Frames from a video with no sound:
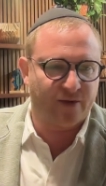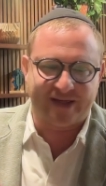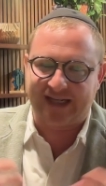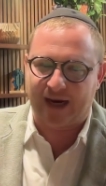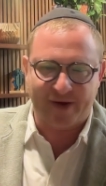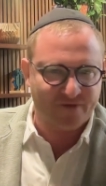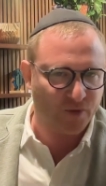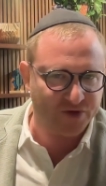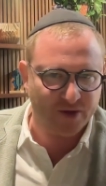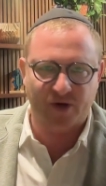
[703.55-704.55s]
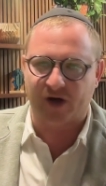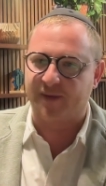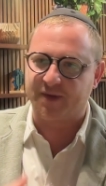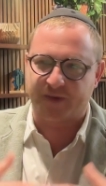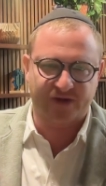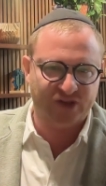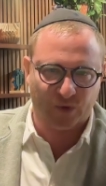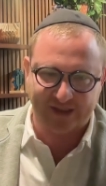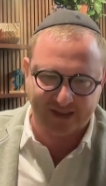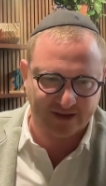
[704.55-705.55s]
You know, we set up influencer programs. We're
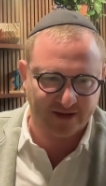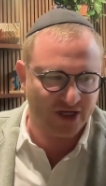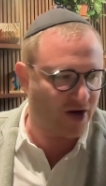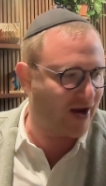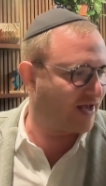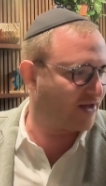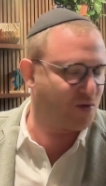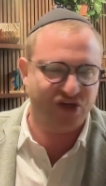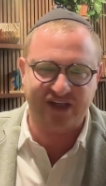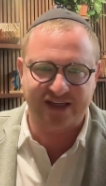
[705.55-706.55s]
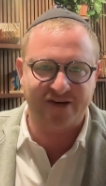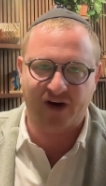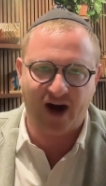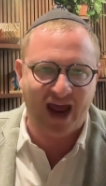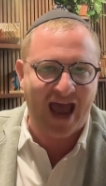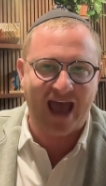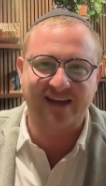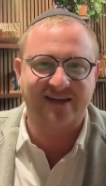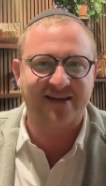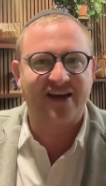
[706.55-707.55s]
sourcing, you know, uh, UGC for our
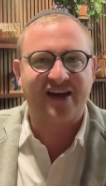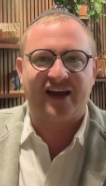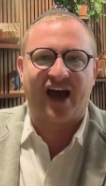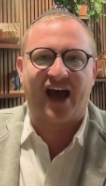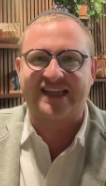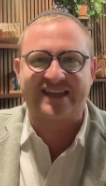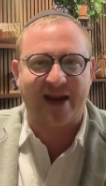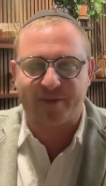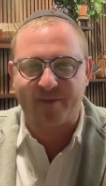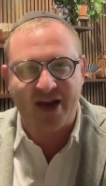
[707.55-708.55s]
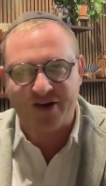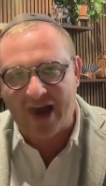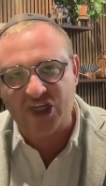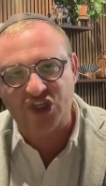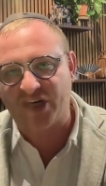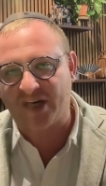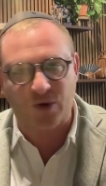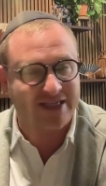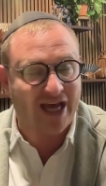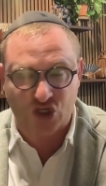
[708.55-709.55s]
ads. Uh, set up manufacturing.
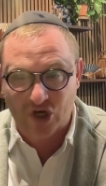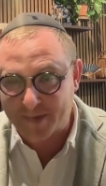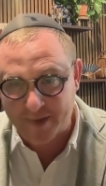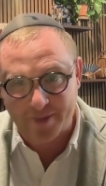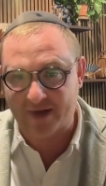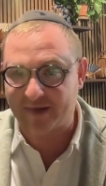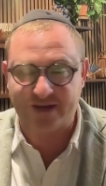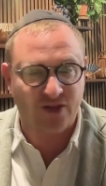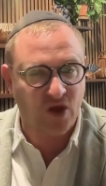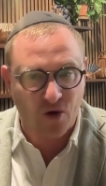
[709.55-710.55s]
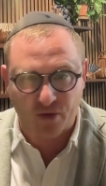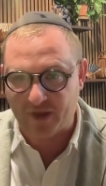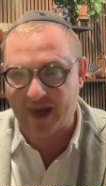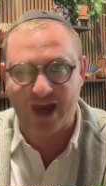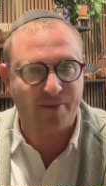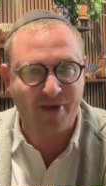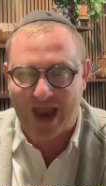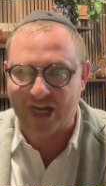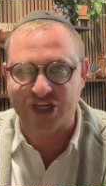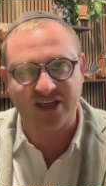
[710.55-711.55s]
Was not drop shipping. Did the whole thing. Had
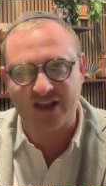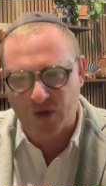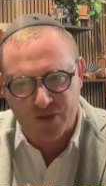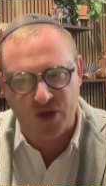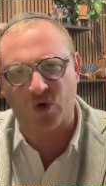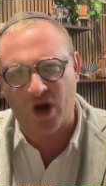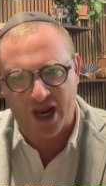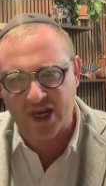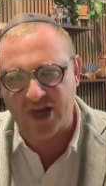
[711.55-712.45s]
packaging. Did the whole thing right.